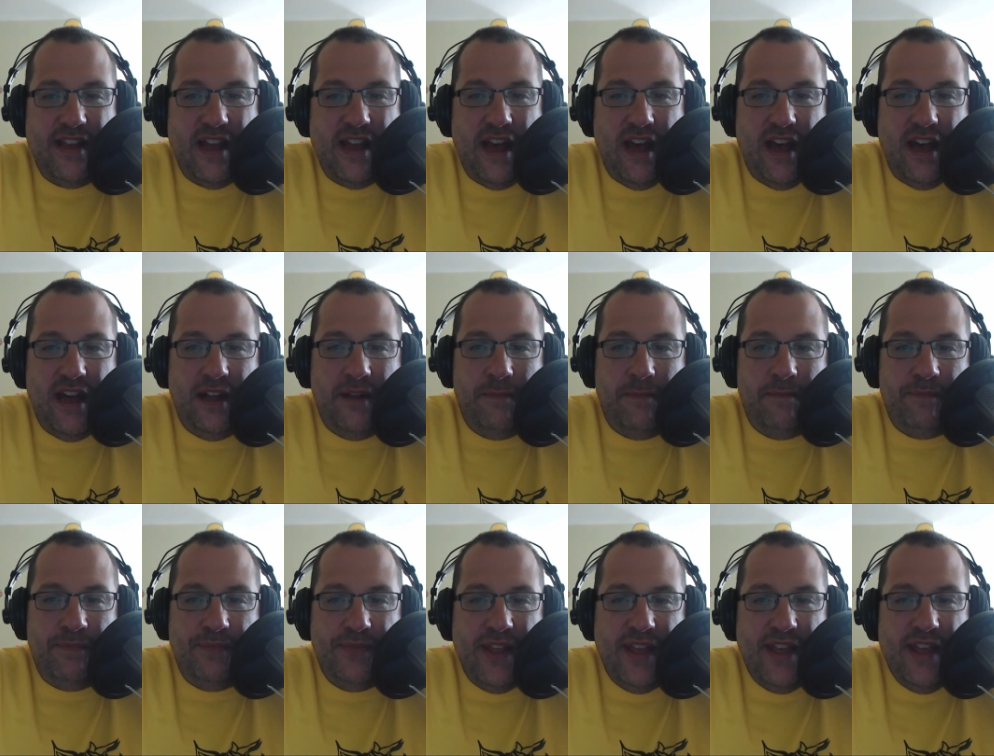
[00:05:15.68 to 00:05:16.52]

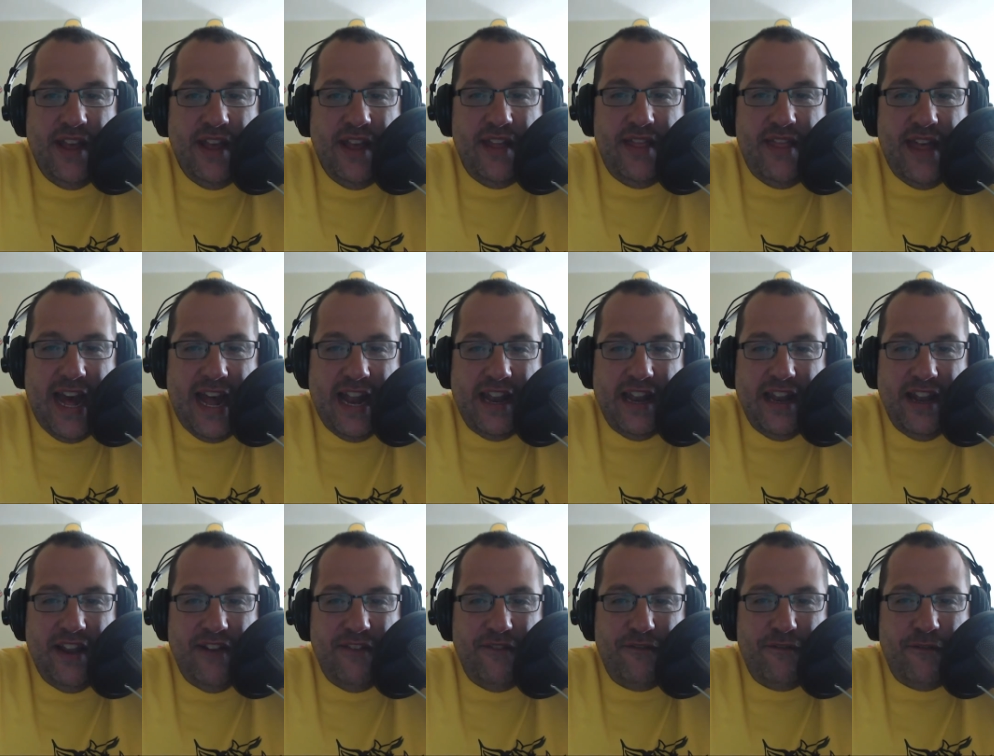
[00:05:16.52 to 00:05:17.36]
um, that
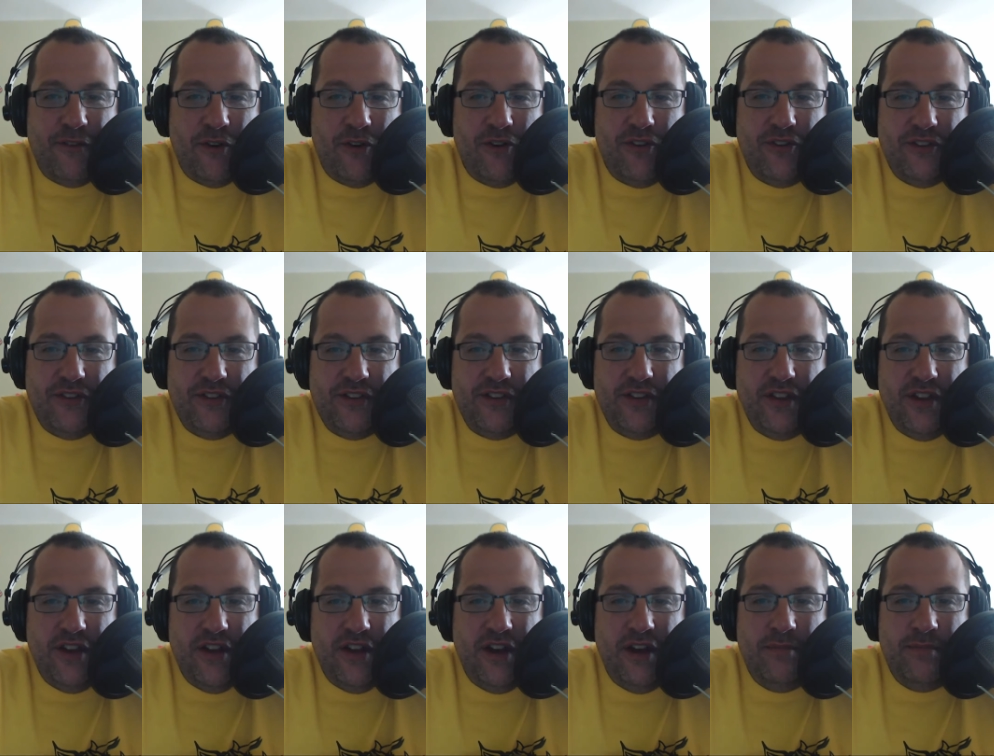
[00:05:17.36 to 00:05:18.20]
first
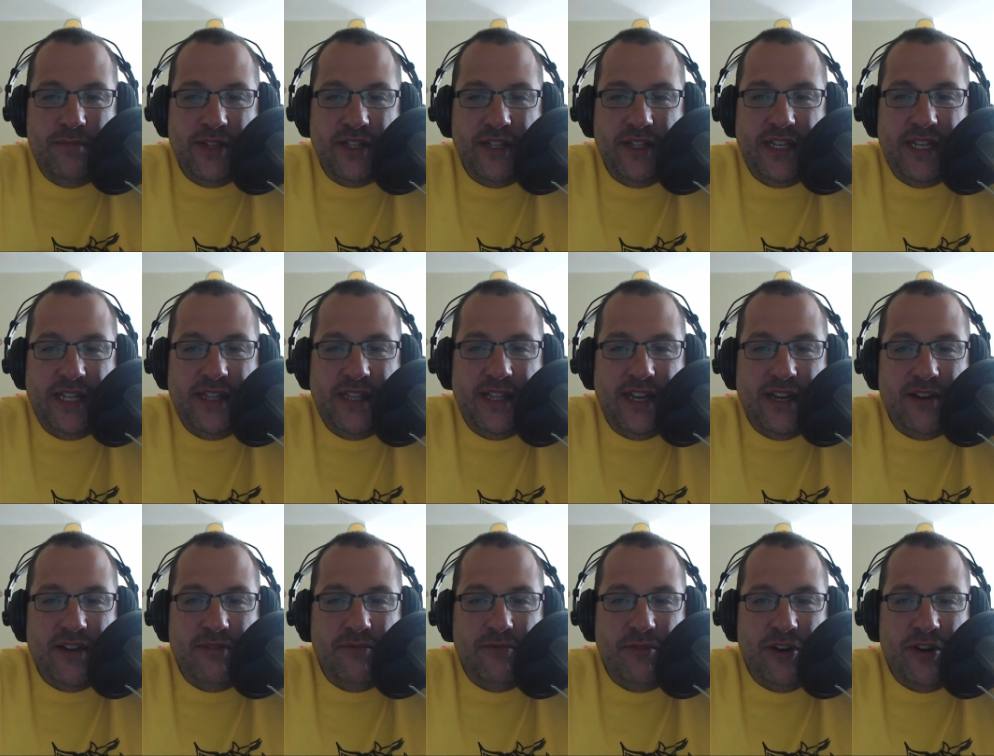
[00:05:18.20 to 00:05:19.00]
ability there,